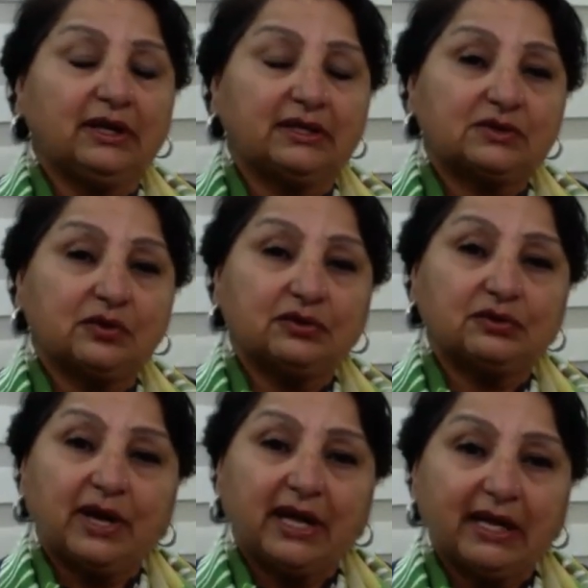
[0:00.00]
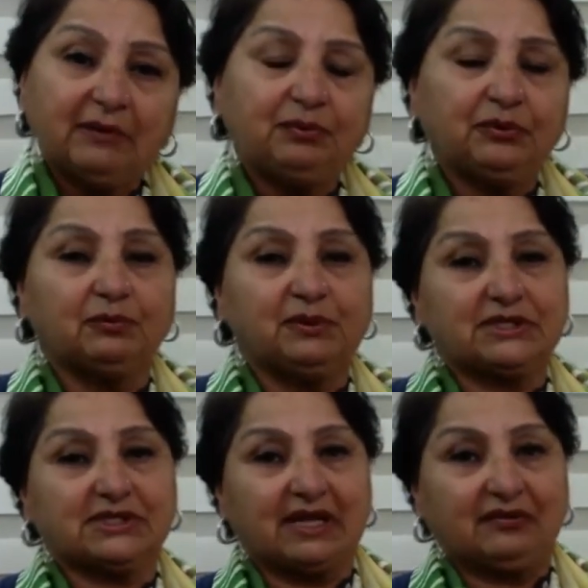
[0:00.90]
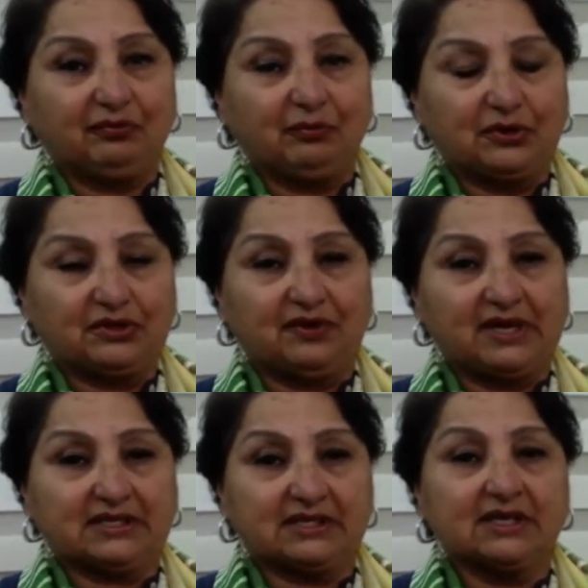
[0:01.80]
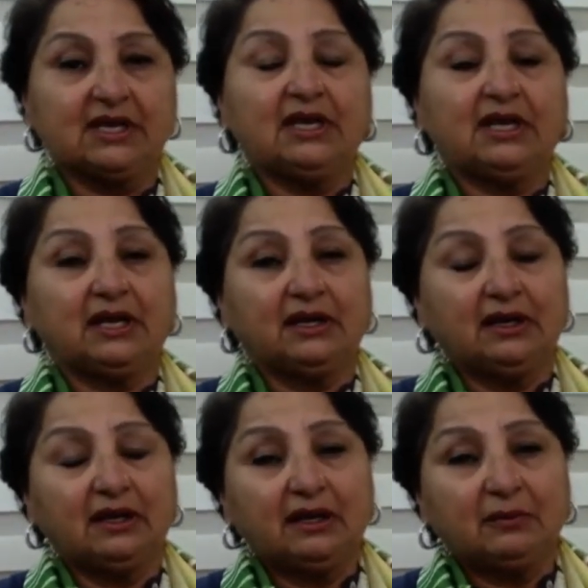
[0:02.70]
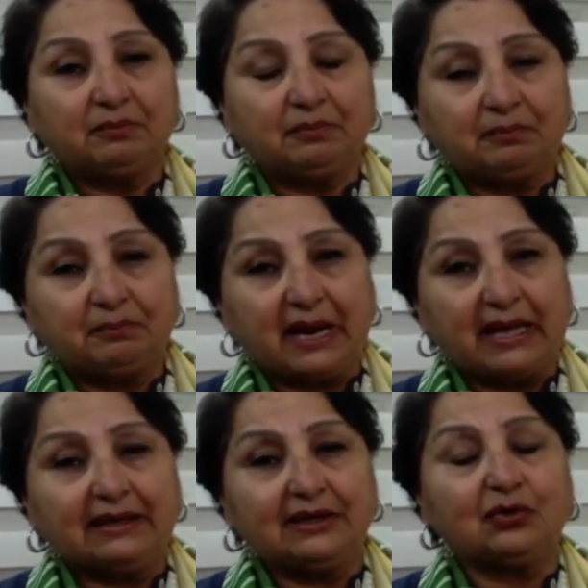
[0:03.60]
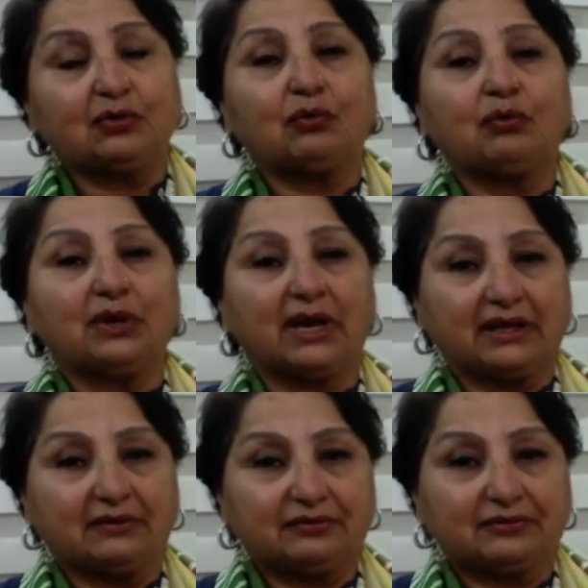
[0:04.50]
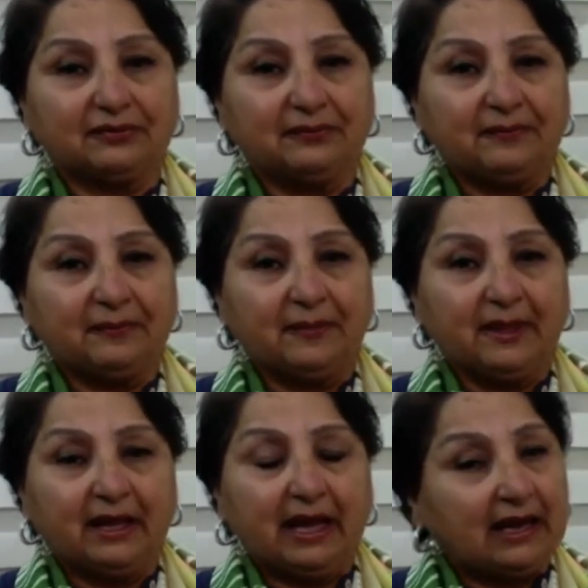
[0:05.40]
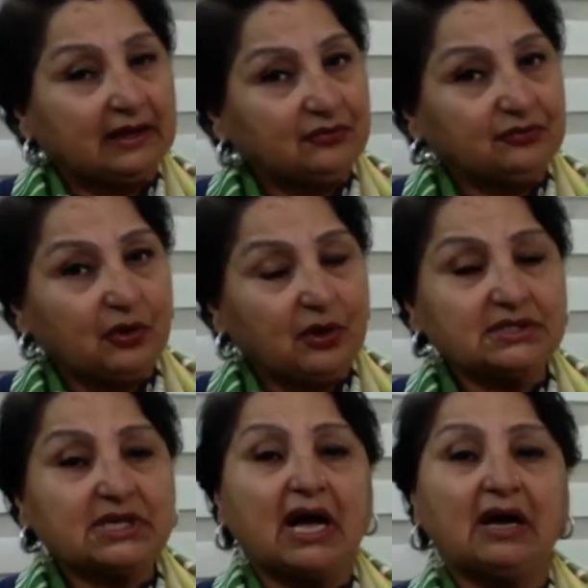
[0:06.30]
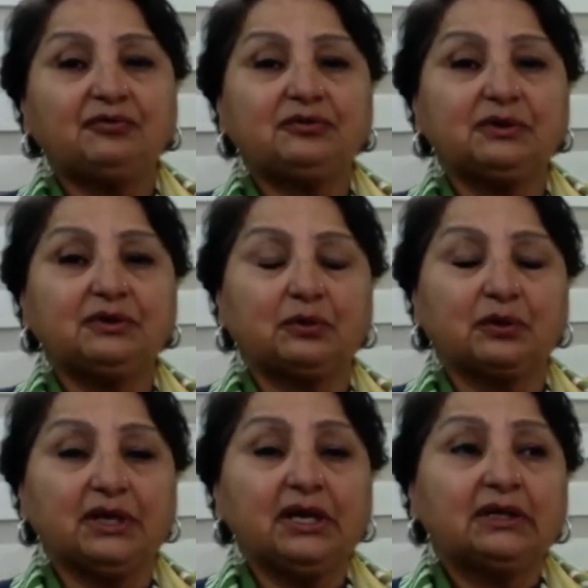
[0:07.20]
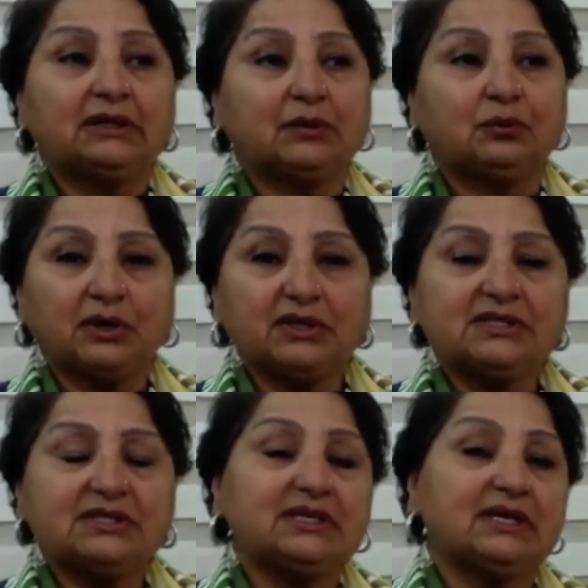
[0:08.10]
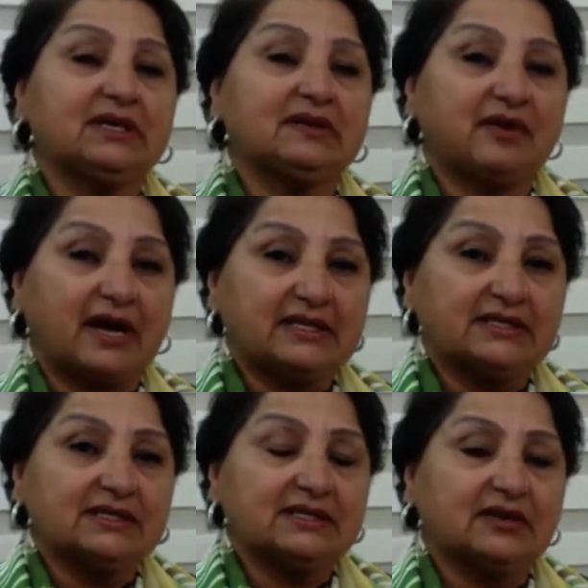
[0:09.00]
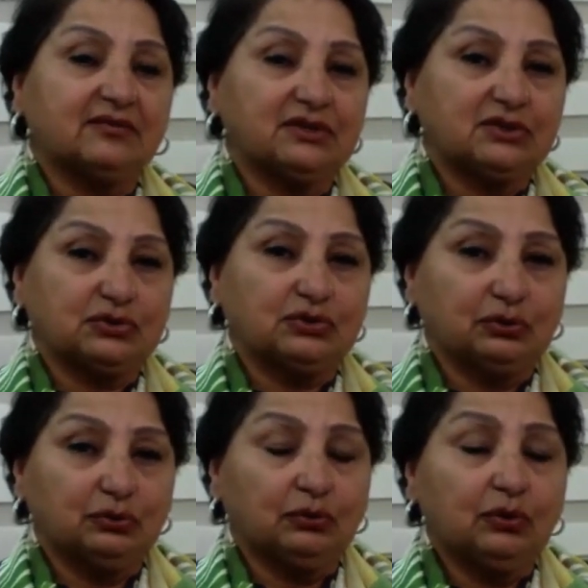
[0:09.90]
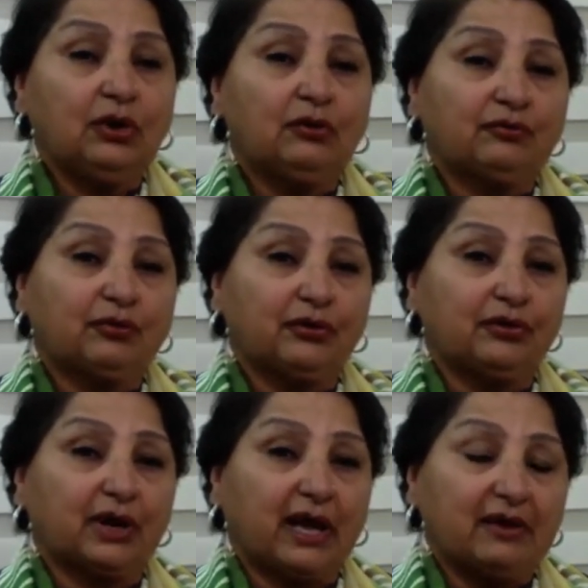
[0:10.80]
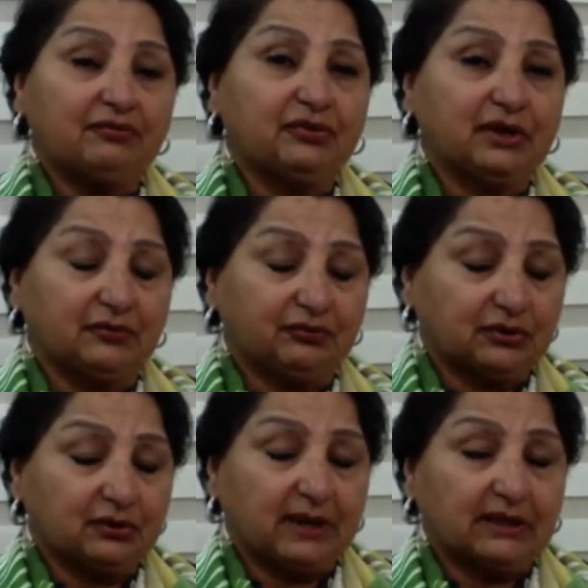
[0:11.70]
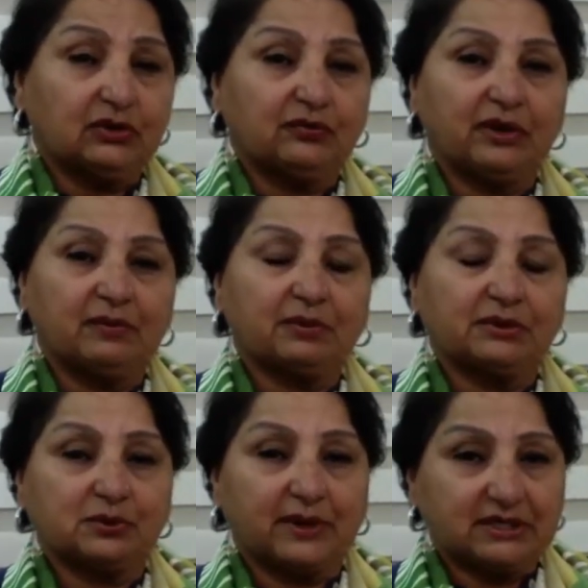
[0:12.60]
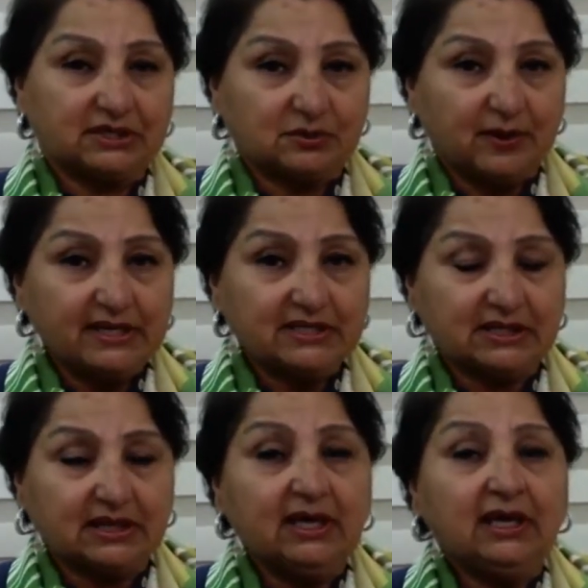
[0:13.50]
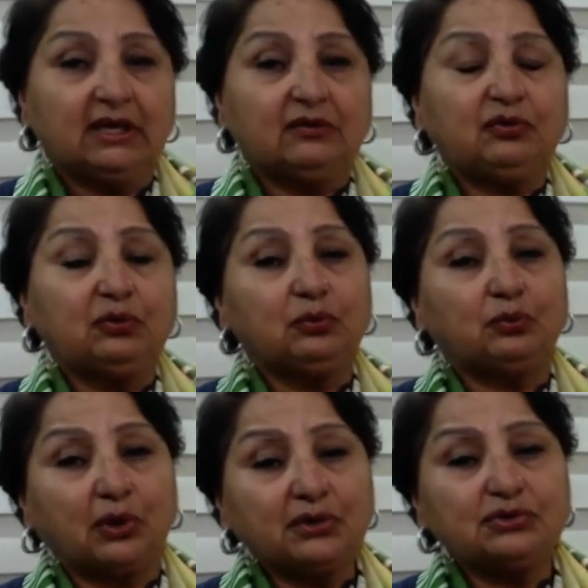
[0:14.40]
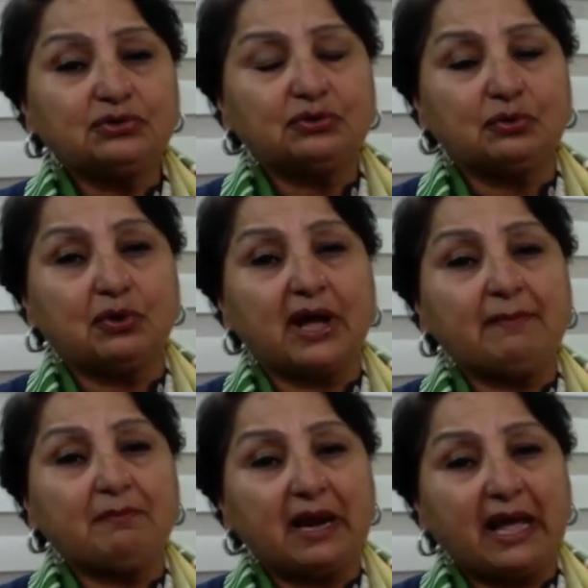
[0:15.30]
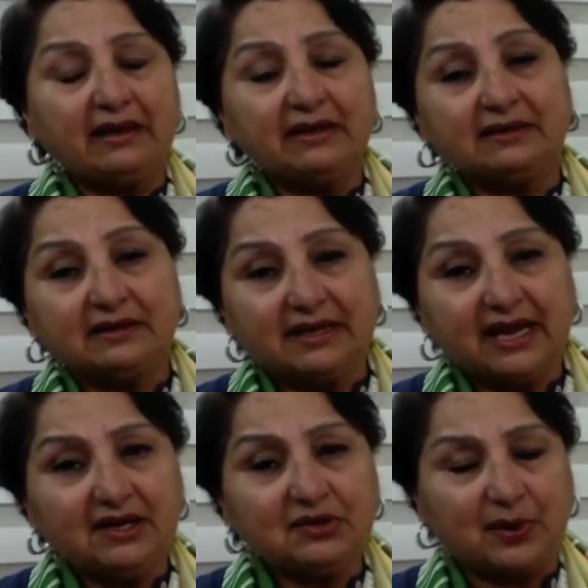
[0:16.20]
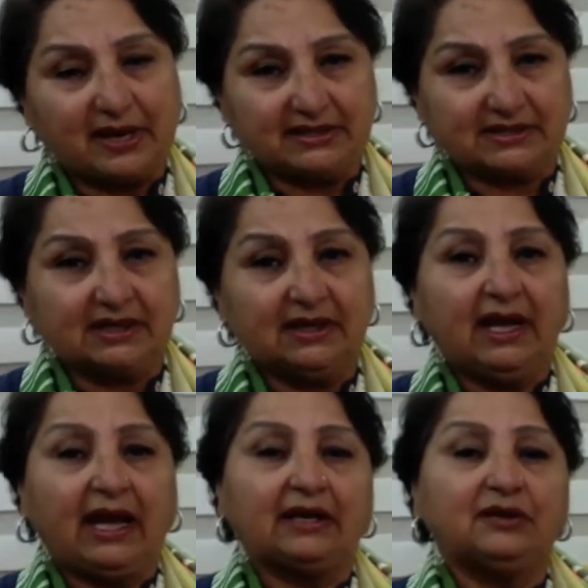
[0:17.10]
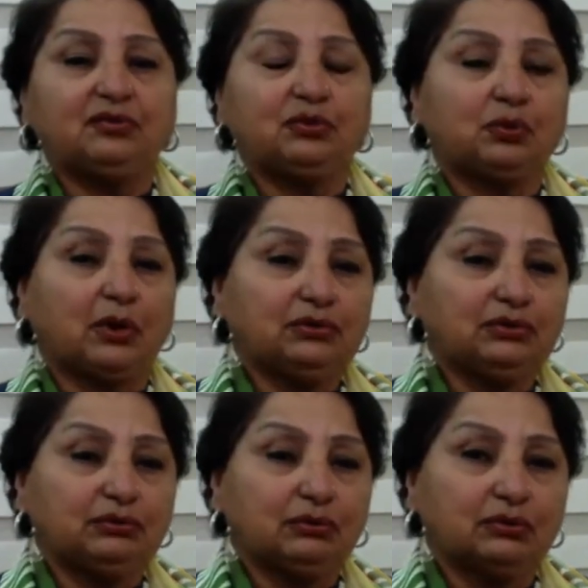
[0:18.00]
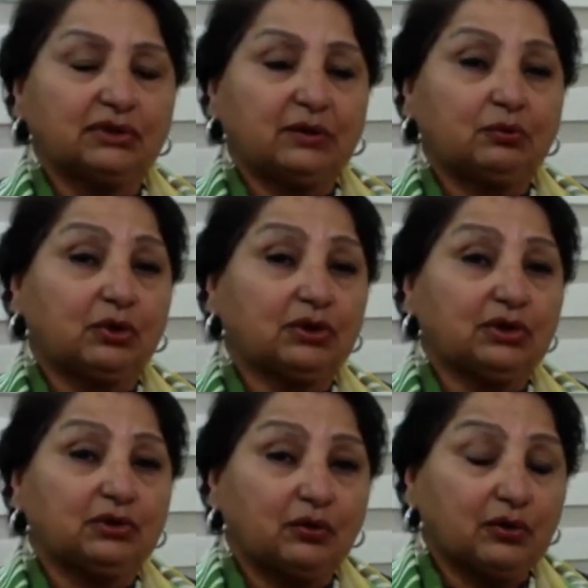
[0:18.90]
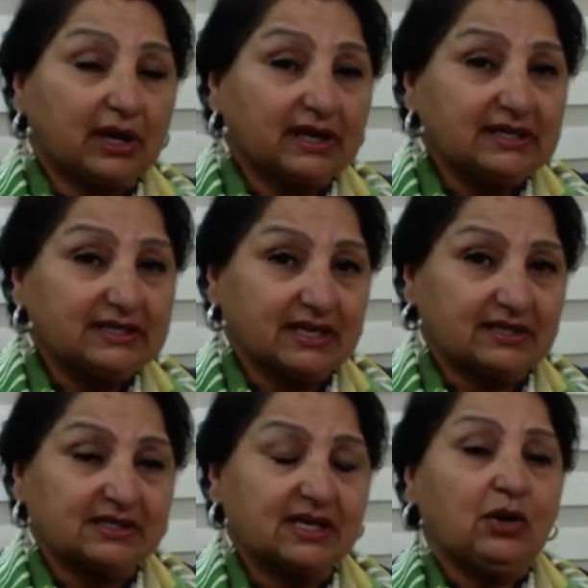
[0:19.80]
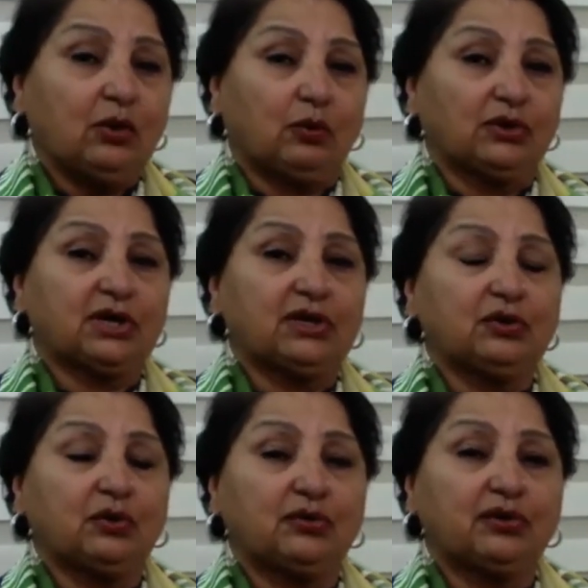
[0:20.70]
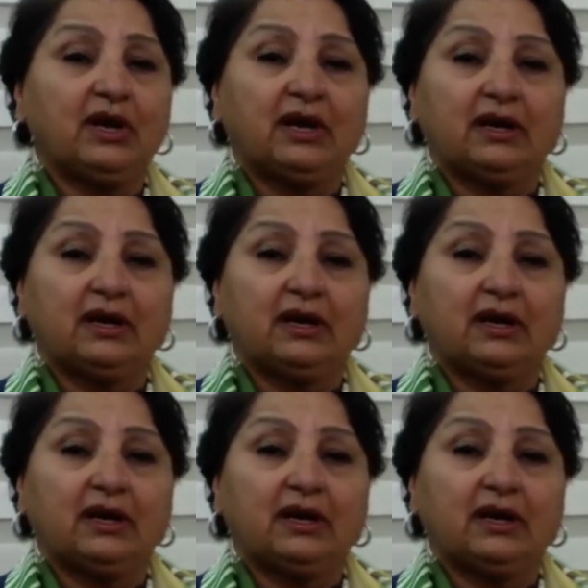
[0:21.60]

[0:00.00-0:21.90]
it's going to help you be self-motivated in planning your own life. And of course, after knowing that what is the advices given to you for the month of April 2020, if you want to know and plan it date-wise, and if you want to know that what are your lucky dates, what are your